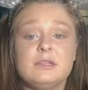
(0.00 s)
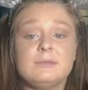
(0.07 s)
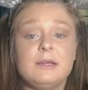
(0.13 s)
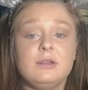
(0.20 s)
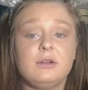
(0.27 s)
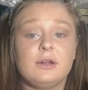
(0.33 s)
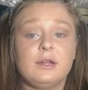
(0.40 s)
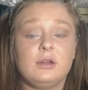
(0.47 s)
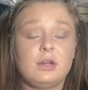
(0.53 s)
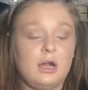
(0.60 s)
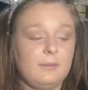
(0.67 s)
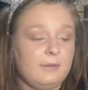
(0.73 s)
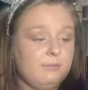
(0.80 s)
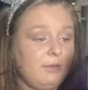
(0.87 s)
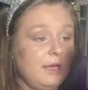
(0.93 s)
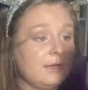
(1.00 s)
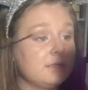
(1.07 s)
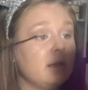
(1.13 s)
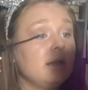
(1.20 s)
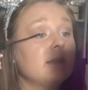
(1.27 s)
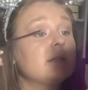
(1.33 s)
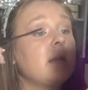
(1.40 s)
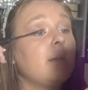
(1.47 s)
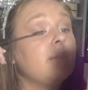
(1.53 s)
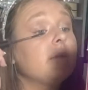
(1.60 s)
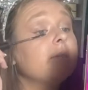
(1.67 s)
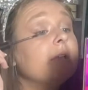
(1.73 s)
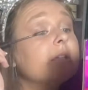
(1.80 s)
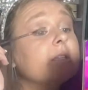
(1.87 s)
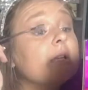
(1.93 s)
to use my L'Oreal Carbon Black Telescopic
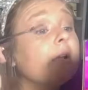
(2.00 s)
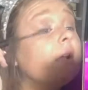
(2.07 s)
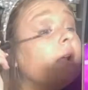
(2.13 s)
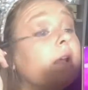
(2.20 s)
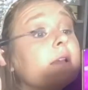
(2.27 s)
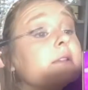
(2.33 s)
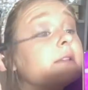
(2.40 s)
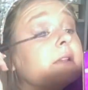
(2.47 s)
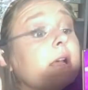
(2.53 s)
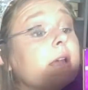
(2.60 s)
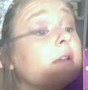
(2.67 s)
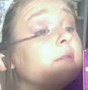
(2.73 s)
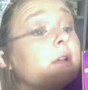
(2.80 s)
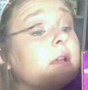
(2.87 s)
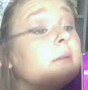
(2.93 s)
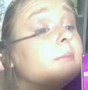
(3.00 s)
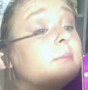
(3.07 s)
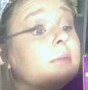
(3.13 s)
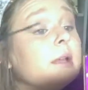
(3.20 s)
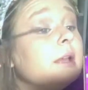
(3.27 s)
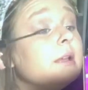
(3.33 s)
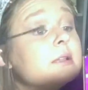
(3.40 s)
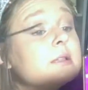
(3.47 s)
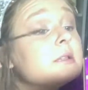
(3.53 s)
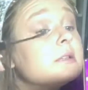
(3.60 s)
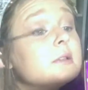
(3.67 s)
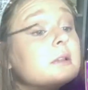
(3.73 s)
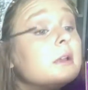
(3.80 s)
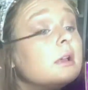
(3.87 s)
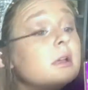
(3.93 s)
mascara as kind of like a
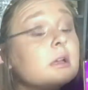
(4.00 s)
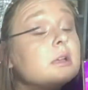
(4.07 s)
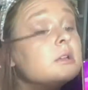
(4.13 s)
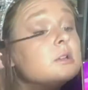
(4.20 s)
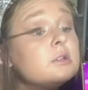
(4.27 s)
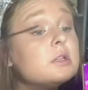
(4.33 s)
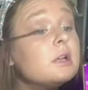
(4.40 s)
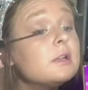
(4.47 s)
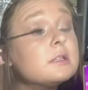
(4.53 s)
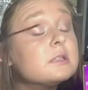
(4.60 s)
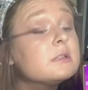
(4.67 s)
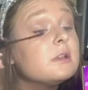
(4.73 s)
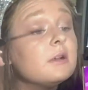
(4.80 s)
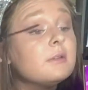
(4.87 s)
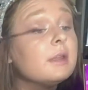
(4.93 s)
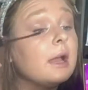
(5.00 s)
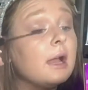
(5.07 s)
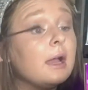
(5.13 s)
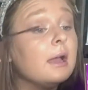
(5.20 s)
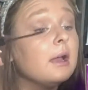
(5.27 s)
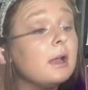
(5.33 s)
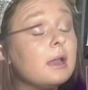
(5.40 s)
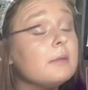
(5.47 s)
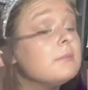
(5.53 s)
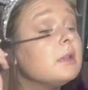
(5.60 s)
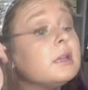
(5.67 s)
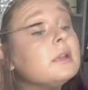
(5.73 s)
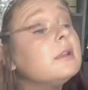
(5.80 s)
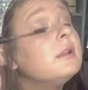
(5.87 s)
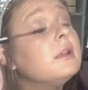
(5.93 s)
base, just so that I'm
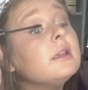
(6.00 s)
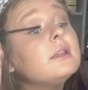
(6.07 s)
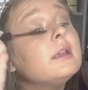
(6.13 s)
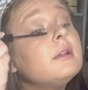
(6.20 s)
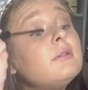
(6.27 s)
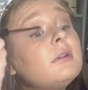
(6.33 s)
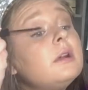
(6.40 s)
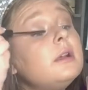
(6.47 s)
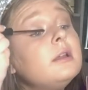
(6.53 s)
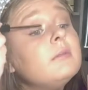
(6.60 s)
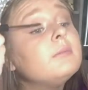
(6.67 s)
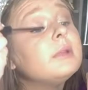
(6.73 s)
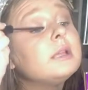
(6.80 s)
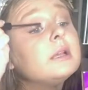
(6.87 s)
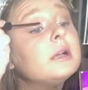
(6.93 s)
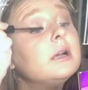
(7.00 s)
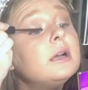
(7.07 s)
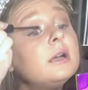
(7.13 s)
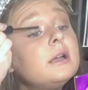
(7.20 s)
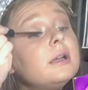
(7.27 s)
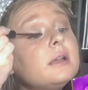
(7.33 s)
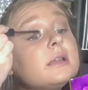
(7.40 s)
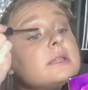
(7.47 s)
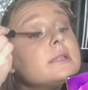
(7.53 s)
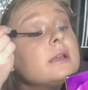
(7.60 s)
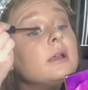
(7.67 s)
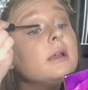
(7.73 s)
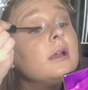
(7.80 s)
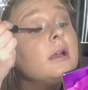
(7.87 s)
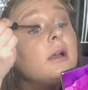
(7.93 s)
getting the length I want, because
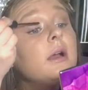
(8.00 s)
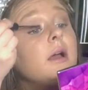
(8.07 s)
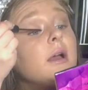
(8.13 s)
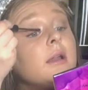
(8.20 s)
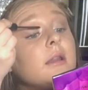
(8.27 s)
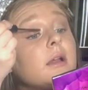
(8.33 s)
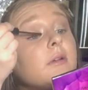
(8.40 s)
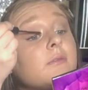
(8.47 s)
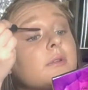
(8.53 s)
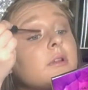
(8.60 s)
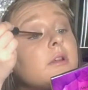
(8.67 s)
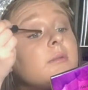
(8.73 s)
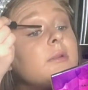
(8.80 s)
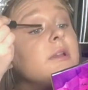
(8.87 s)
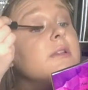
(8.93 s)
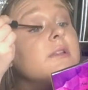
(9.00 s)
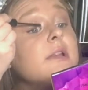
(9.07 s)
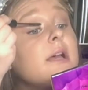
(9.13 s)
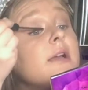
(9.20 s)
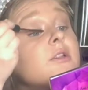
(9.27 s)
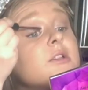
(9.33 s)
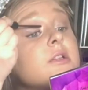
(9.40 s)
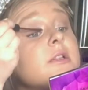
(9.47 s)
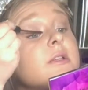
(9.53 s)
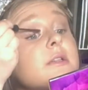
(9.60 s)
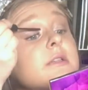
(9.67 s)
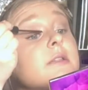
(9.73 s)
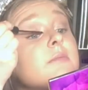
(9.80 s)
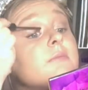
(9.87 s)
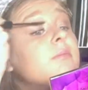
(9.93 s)
I love voluminous
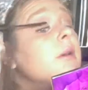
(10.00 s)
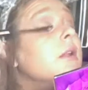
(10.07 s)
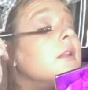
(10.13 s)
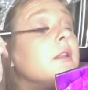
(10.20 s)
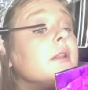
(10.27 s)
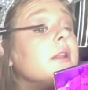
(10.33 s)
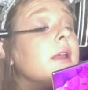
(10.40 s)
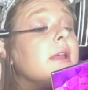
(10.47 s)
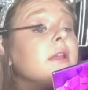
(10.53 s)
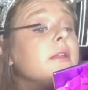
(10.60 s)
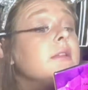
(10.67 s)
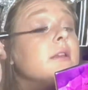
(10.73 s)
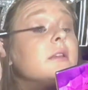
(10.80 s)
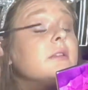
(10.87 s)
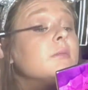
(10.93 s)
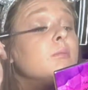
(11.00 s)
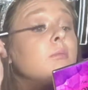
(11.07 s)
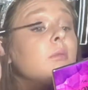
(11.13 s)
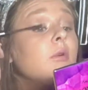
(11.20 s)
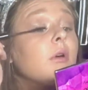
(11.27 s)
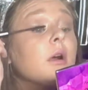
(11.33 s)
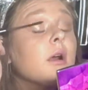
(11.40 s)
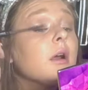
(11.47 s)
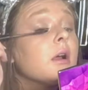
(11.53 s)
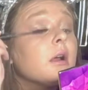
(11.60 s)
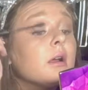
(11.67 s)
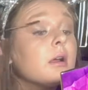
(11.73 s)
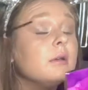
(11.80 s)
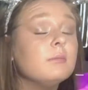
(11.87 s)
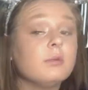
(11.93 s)
lashes, but length is
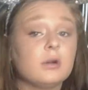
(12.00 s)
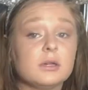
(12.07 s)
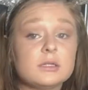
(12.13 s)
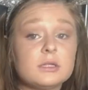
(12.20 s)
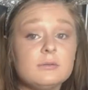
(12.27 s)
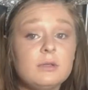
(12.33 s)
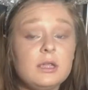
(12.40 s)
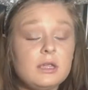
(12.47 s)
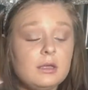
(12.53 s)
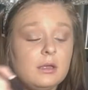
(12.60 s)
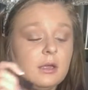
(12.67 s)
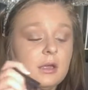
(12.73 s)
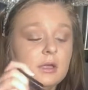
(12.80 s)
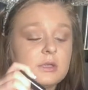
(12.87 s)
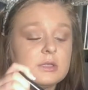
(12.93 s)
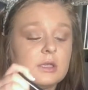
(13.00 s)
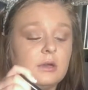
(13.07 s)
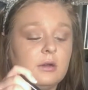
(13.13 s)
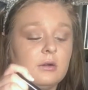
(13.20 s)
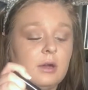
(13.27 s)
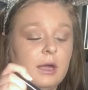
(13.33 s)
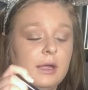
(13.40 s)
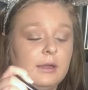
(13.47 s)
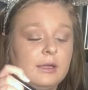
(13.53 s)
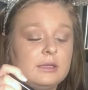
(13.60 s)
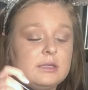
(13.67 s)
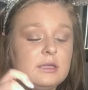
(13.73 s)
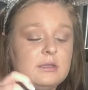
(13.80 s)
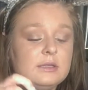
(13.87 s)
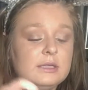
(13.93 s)
more important to me. So I like
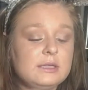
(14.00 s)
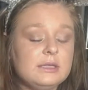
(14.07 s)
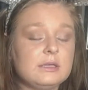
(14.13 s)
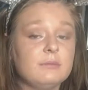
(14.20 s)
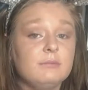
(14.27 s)
to use this as a